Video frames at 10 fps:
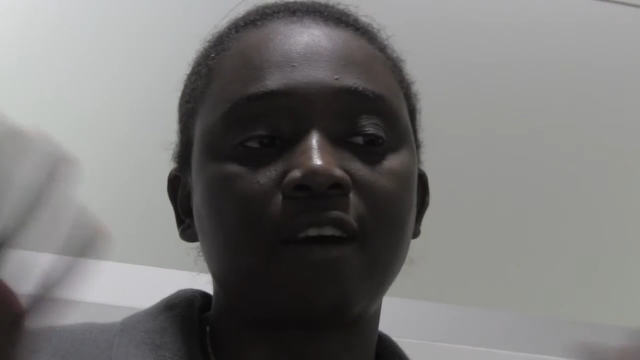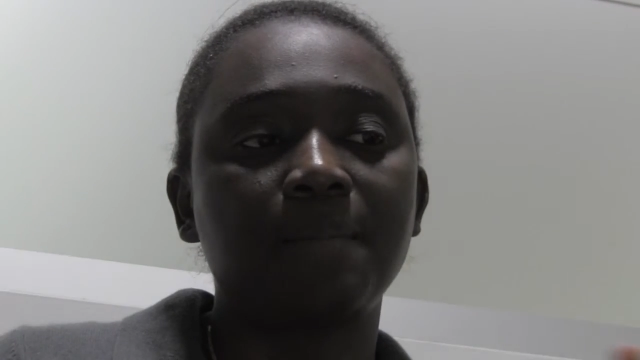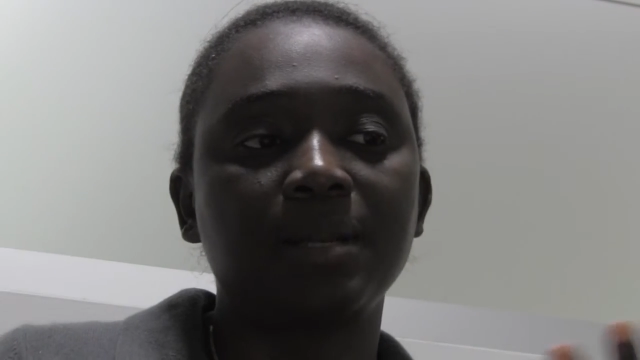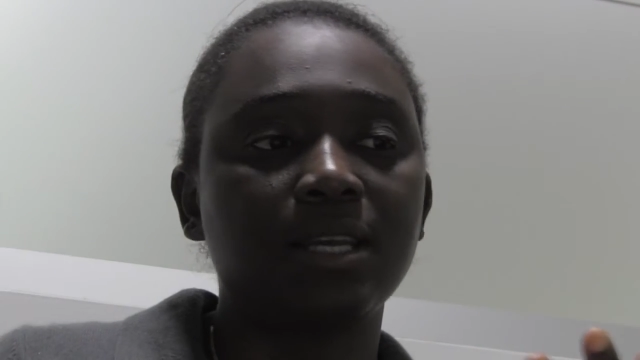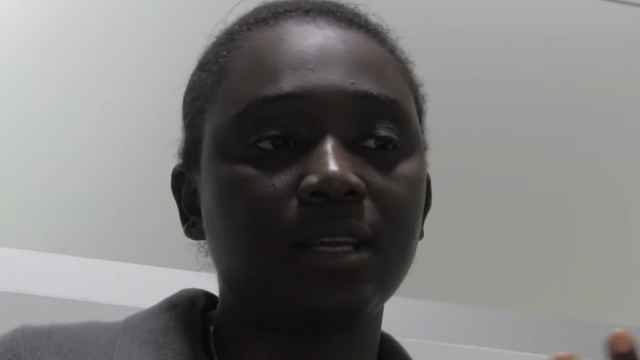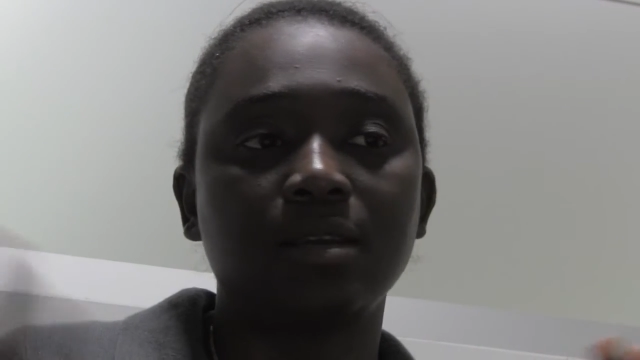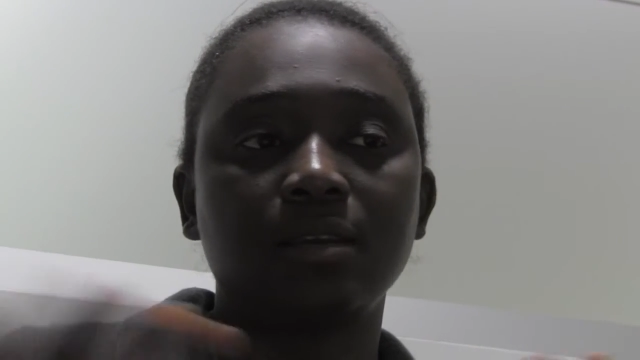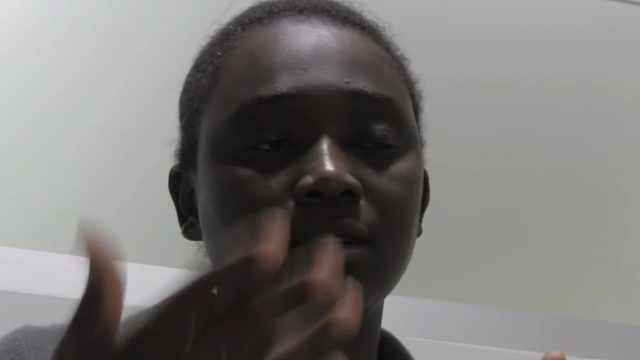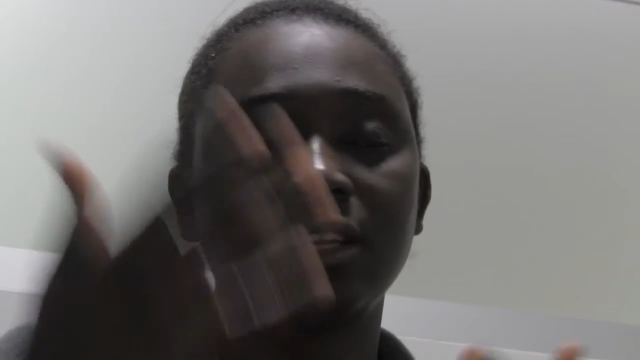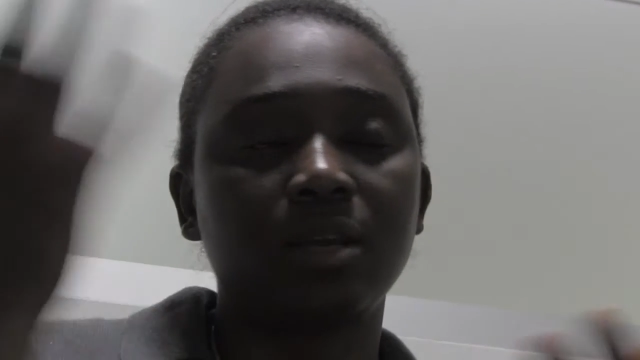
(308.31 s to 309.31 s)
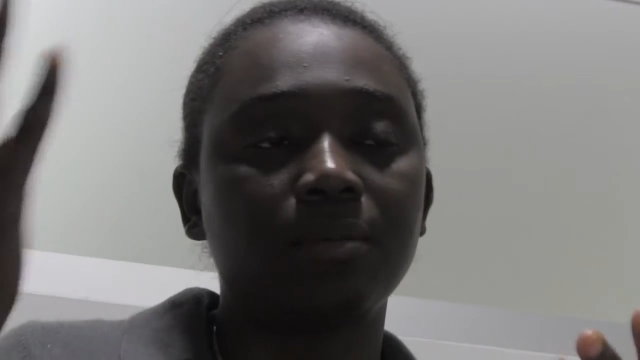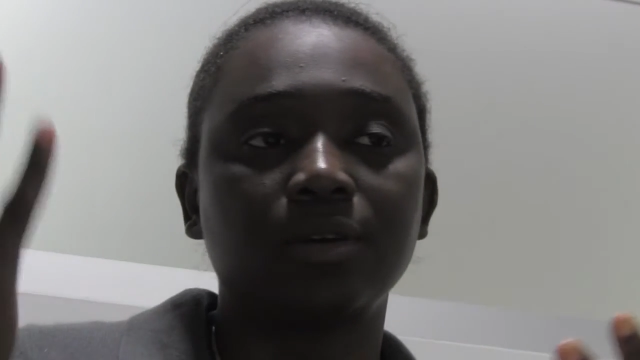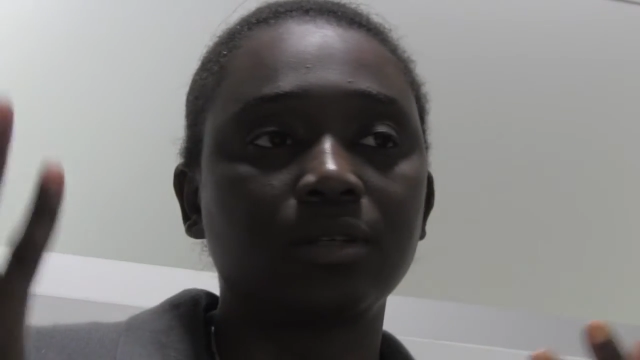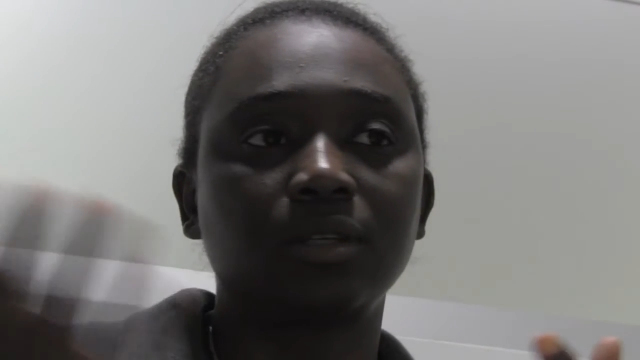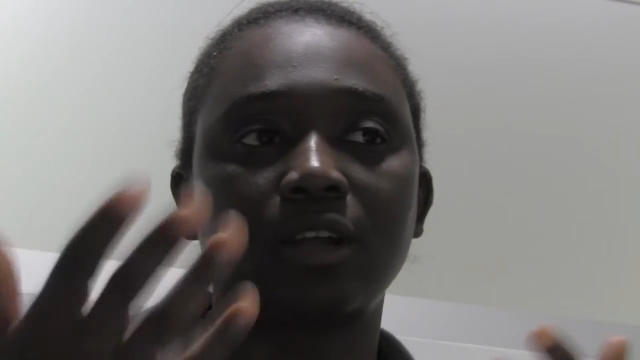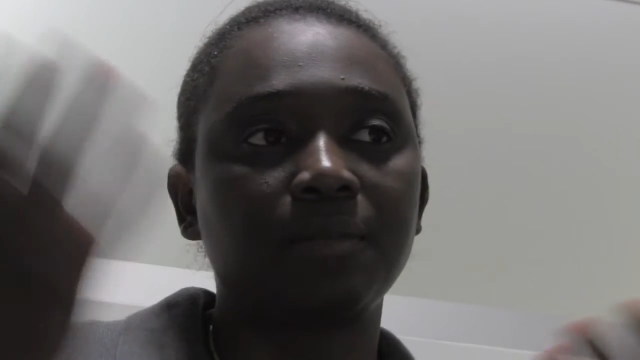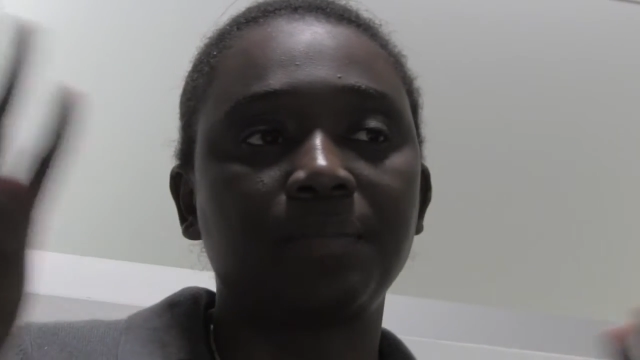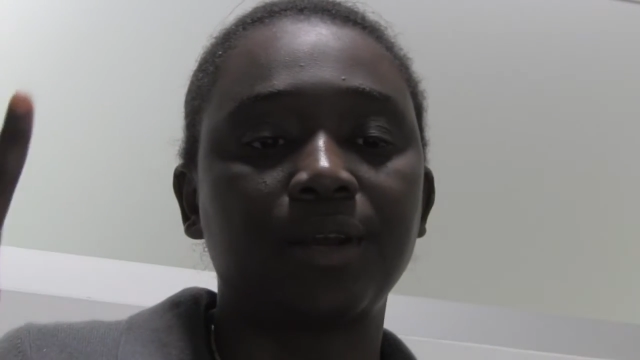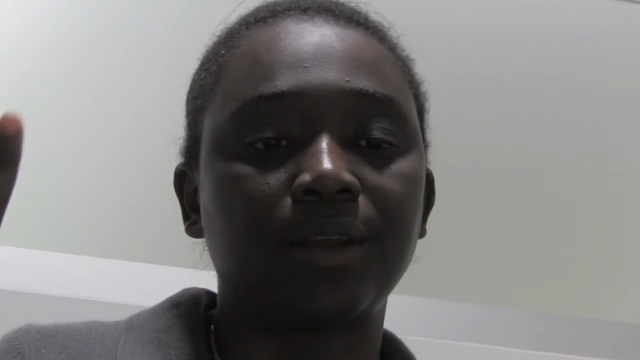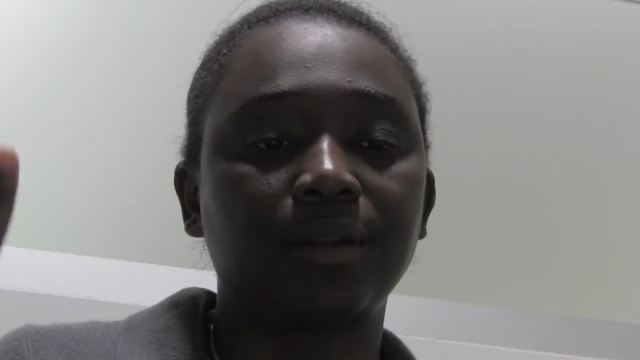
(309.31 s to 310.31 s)
family, neighbors,
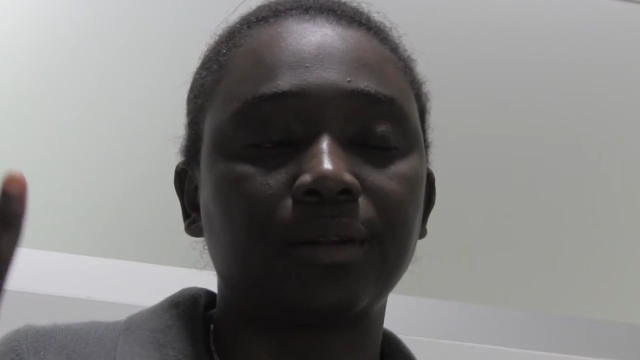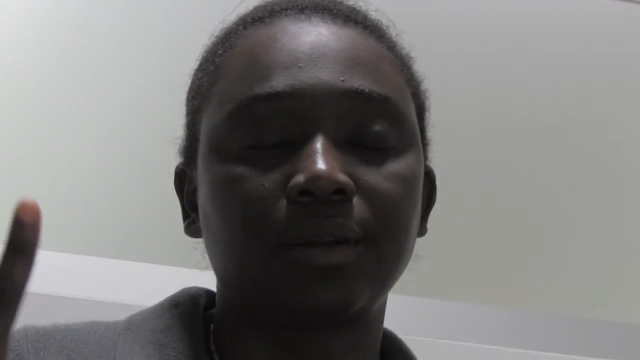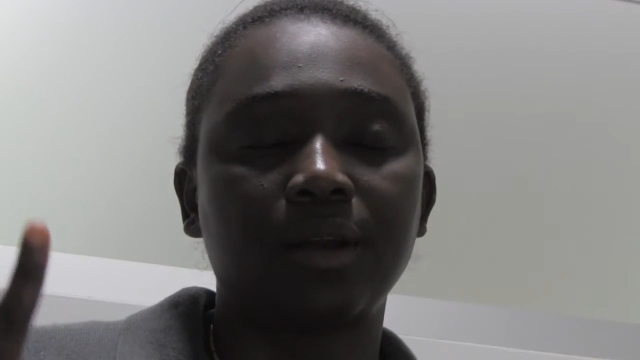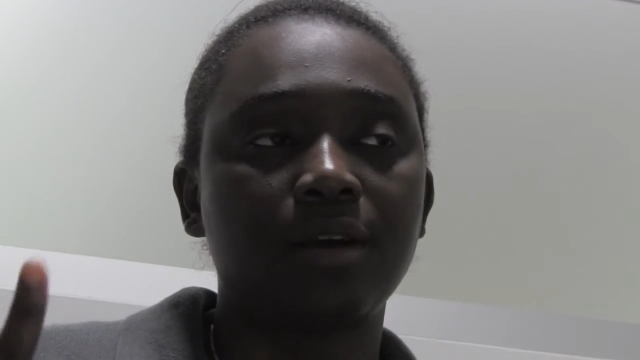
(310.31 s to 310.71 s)
grandparents,